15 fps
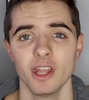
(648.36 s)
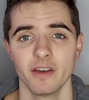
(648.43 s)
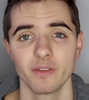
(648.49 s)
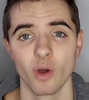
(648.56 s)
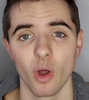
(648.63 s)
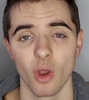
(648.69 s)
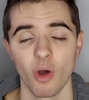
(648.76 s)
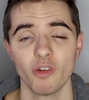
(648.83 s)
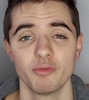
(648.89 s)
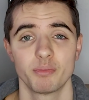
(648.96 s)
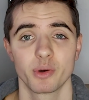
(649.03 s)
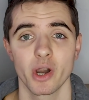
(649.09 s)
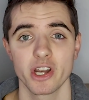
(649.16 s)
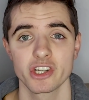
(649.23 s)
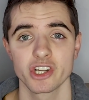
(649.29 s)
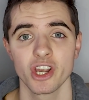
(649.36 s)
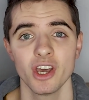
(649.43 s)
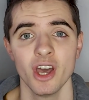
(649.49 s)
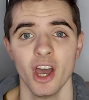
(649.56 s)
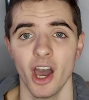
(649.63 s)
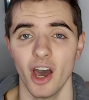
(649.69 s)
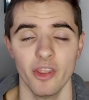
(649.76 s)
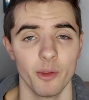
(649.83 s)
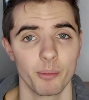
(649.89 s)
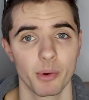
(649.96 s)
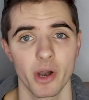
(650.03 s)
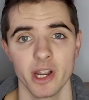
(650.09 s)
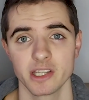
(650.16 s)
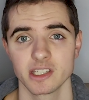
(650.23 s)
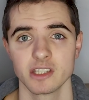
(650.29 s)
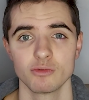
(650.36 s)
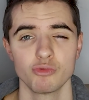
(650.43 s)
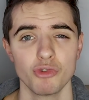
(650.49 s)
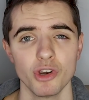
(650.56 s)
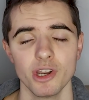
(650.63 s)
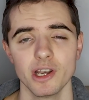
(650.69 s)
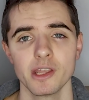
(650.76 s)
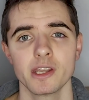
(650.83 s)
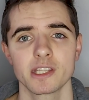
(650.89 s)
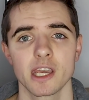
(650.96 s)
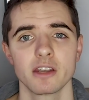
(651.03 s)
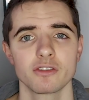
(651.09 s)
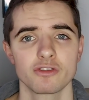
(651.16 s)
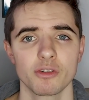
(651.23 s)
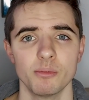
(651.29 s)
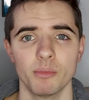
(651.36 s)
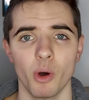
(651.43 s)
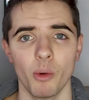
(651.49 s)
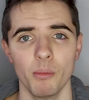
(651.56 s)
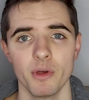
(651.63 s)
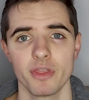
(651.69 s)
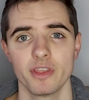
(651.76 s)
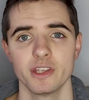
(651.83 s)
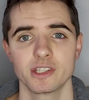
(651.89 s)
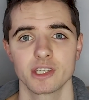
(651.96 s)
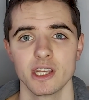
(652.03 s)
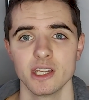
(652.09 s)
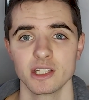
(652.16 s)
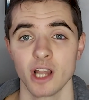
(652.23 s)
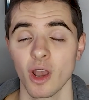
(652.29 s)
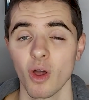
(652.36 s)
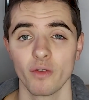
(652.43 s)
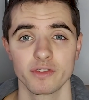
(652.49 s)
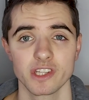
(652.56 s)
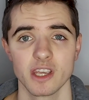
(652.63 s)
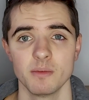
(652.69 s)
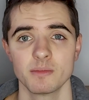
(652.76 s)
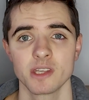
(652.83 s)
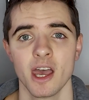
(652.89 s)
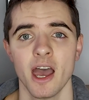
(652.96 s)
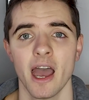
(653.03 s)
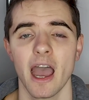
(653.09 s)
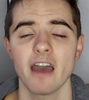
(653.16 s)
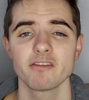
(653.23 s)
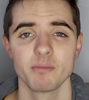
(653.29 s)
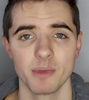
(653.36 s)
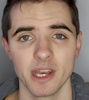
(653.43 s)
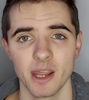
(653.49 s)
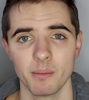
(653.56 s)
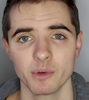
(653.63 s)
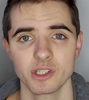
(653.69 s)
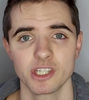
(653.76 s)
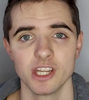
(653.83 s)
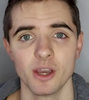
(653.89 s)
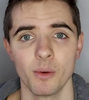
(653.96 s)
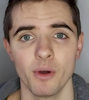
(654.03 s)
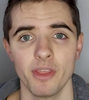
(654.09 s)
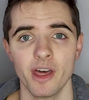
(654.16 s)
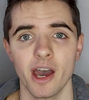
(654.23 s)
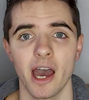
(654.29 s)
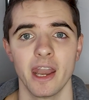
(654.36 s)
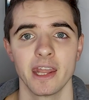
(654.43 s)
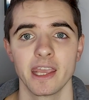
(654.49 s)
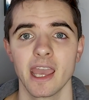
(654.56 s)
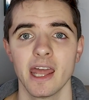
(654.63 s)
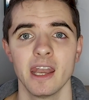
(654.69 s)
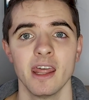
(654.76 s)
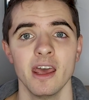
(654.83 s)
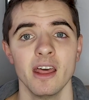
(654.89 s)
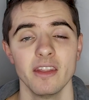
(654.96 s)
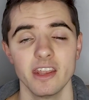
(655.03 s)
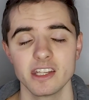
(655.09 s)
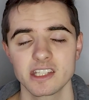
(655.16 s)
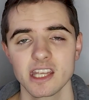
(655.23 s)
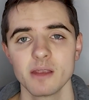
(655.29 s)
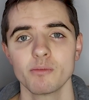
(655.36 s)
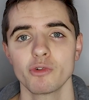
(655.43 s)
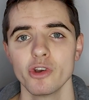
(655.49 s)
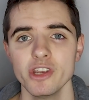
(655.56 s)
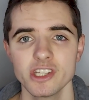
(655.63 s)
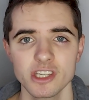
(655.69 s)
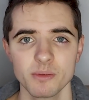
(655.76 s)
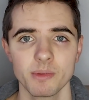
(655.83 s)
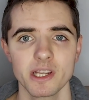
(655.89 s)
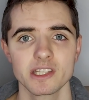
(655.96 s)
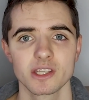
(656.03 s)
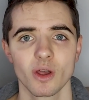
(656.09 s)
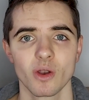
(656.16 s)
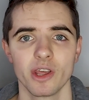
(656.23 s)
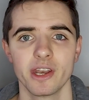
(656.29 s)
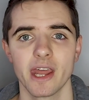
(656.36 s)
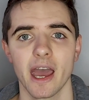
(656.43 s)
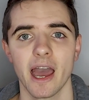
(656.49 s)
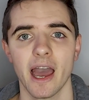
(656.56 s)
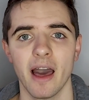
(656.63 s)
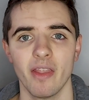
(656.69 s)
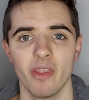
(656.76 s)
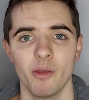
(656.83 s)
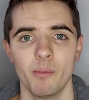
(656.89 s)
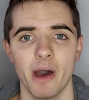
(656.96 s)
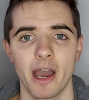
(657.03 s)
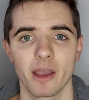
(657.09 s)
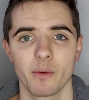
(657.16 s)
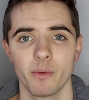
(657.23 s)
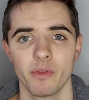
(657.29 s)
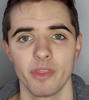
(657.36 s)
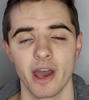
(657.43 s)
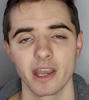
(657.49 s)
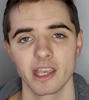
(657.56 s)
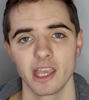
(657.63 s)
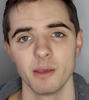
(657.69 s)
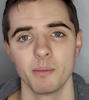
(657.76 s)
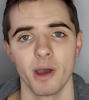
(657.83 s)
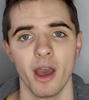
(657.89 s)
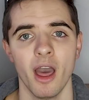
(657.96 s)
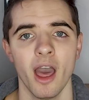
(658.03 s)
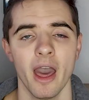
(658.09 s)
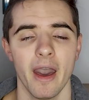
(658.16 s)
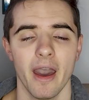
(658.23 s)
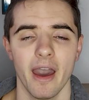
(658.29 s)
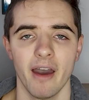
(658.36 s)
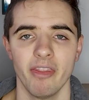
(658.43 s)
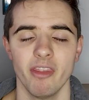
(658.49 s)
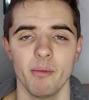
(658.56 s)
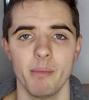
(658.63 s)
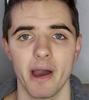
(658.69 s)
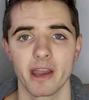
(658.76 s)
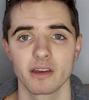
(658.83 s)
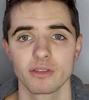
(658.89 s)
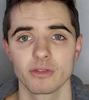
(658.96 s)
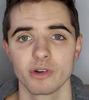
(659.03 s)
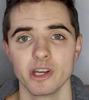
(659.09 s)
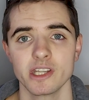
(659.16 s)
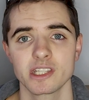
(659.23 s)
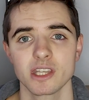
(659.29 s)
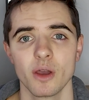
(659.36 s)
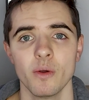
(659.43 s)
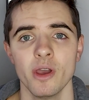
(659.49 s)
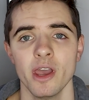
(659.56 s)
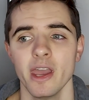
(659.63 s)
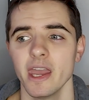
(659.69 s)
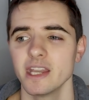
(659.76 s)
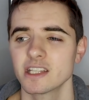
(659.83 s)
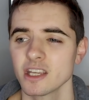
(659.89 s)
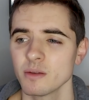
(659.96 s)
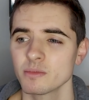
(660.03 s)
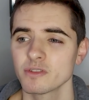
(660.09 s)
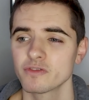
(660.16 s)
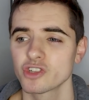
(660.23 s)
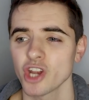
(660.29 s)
They've got a lot of pressure, and the press is really intense from Bournemouth this season. A lot of teams haven't been able to deal with it. And again, they seem reasonably solid at the back with that keeper and the back three. So in terms of